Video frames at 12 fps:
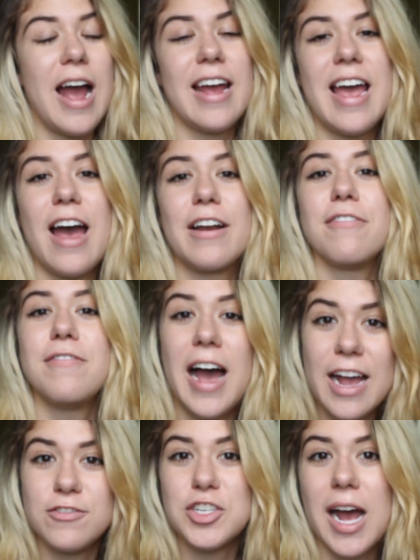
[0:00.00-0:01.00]
I had
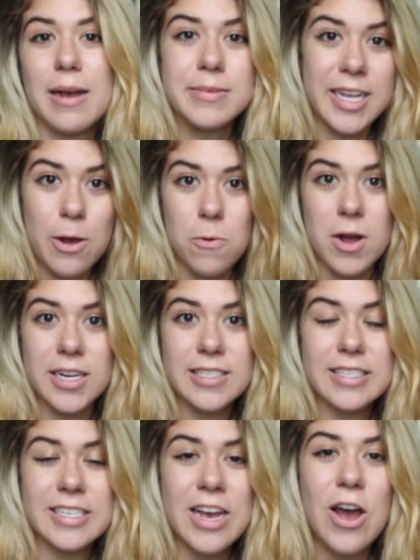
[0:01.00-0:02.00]
5 jobs at
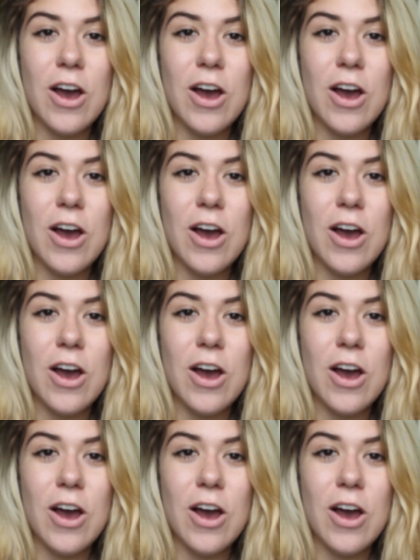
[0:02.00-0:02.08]
once.